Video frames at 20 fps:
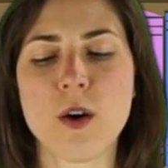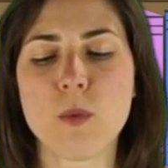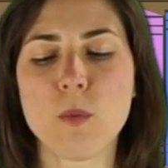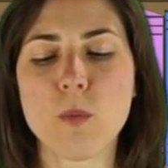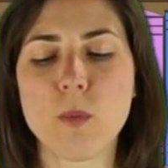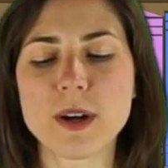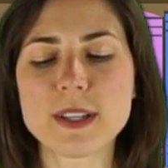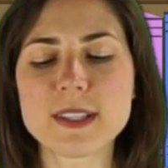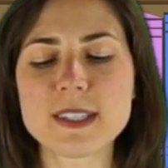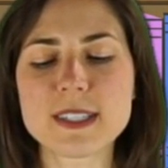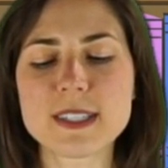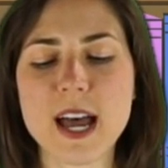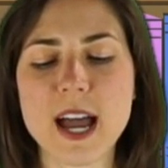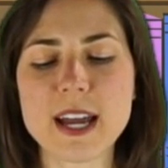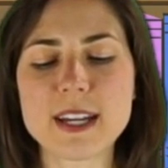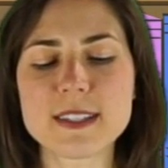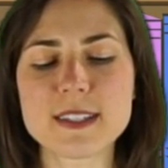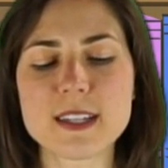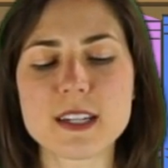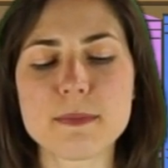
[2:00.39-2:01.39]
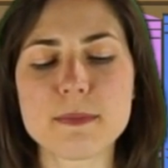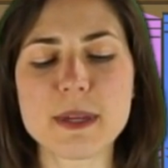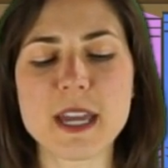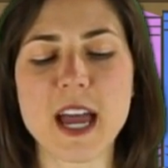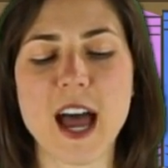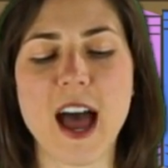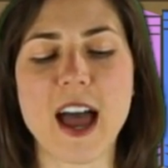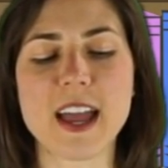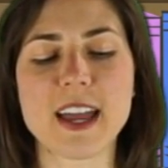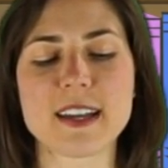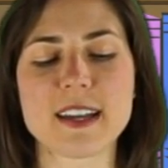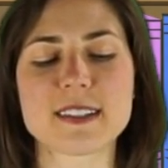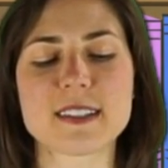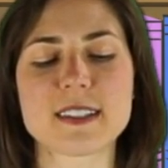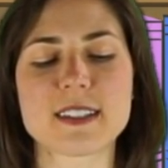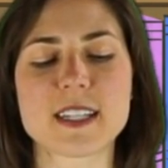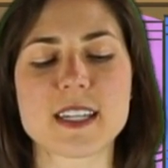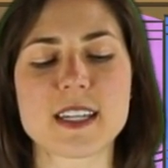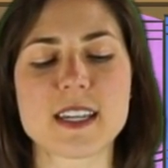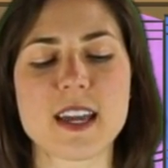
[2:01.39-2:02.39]
One side is going to be
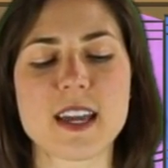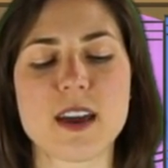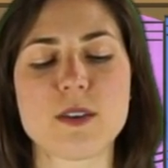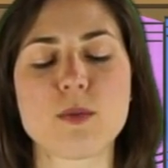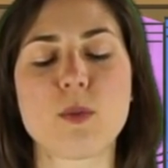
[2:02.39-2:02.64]
IST